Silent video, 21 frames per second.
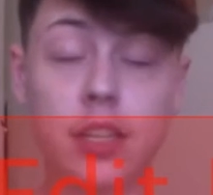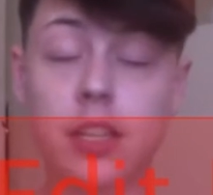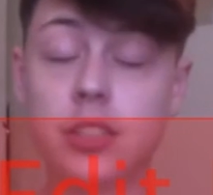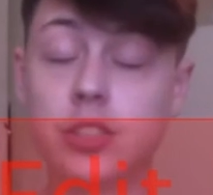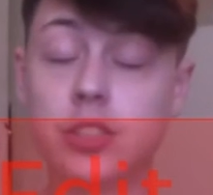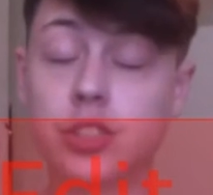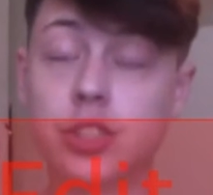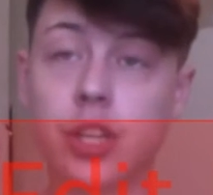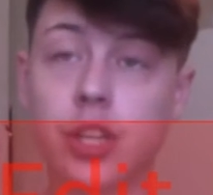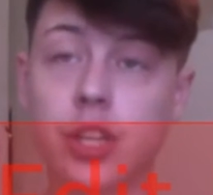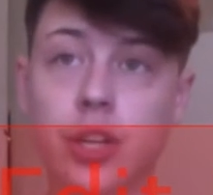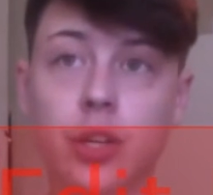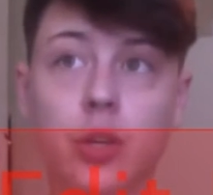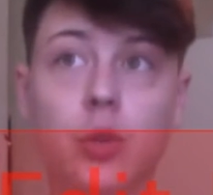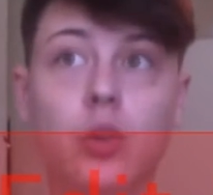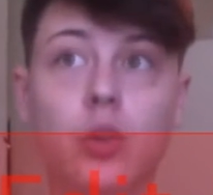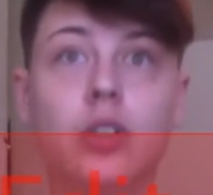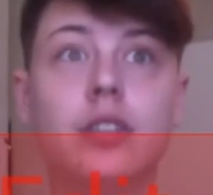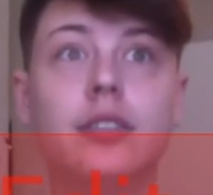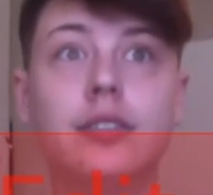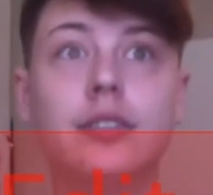
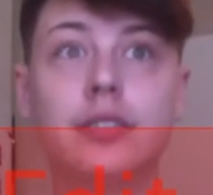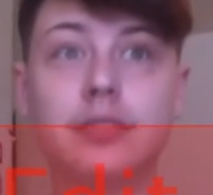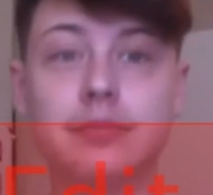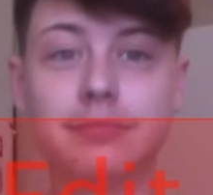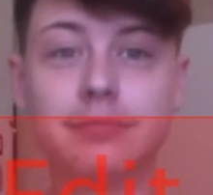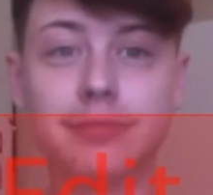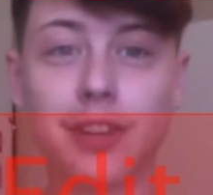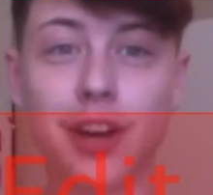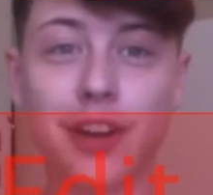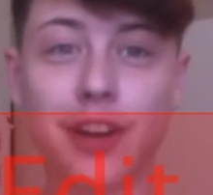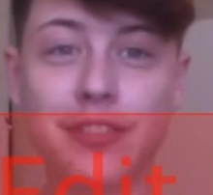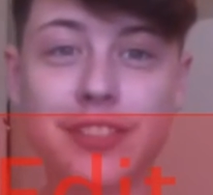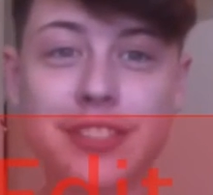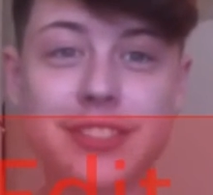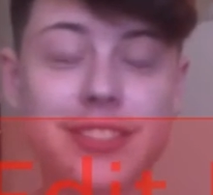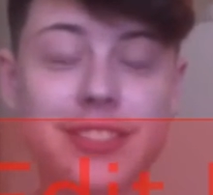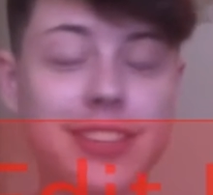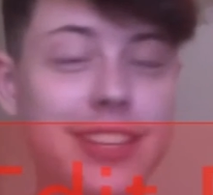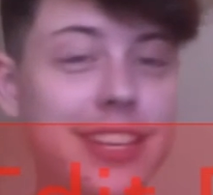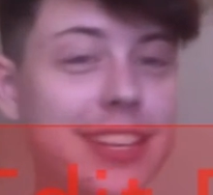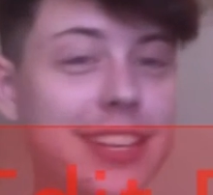So
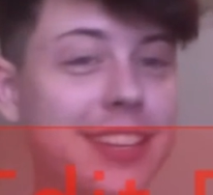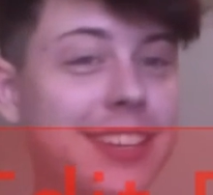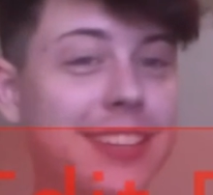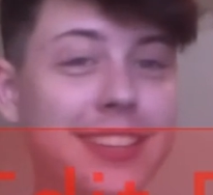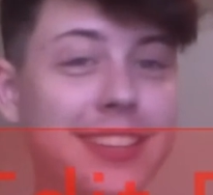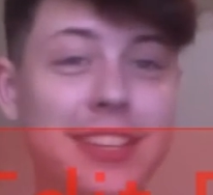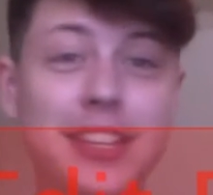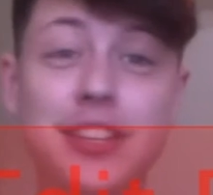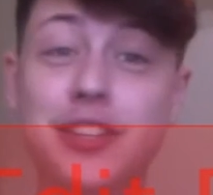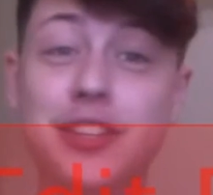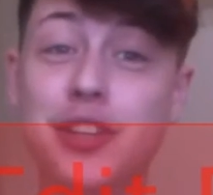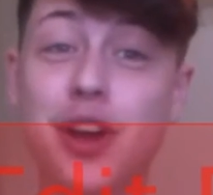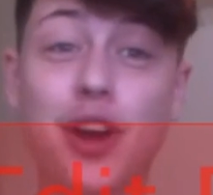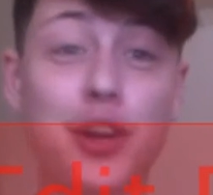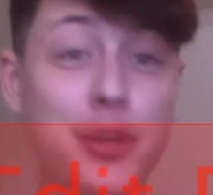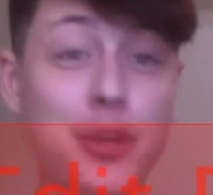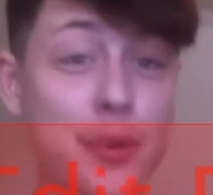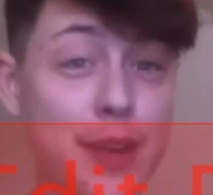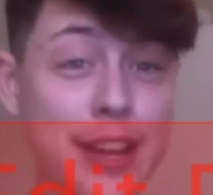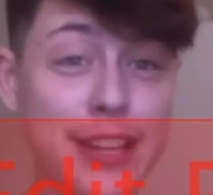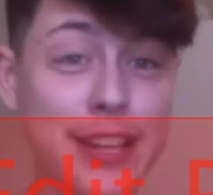obviously, are
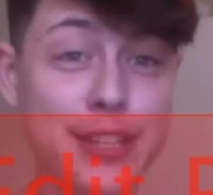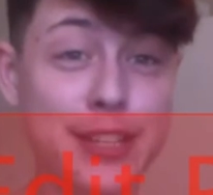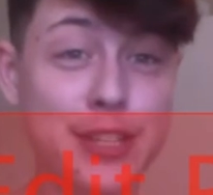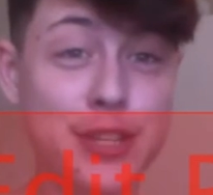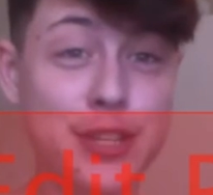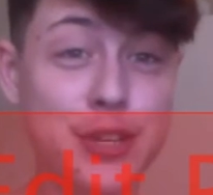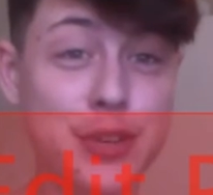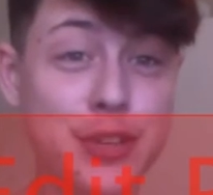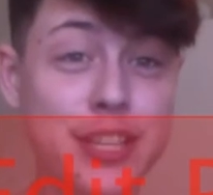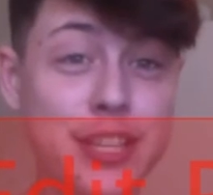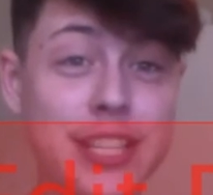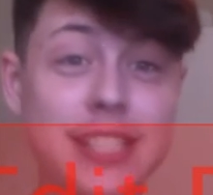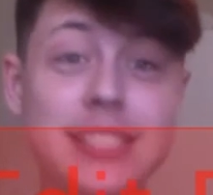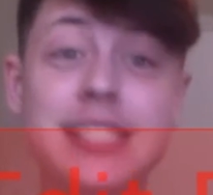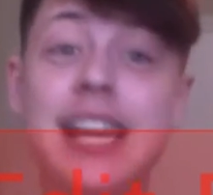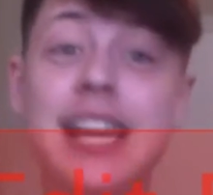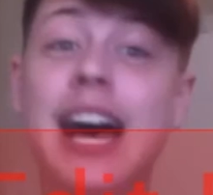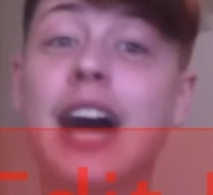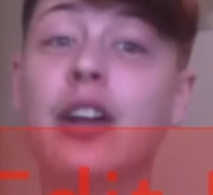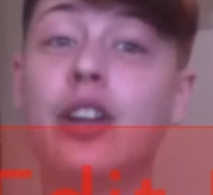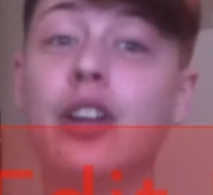you ready to do this?
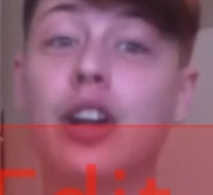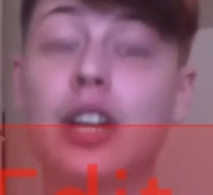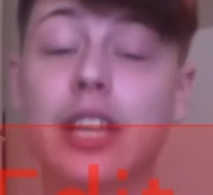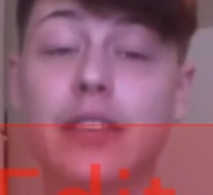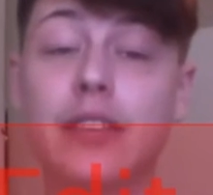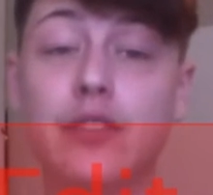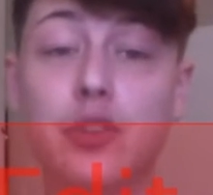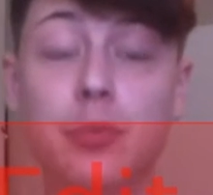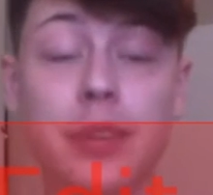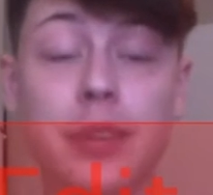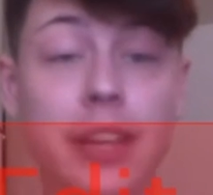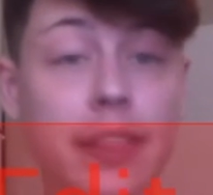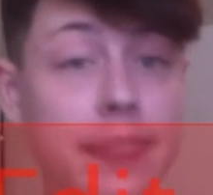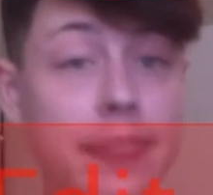How long have you been in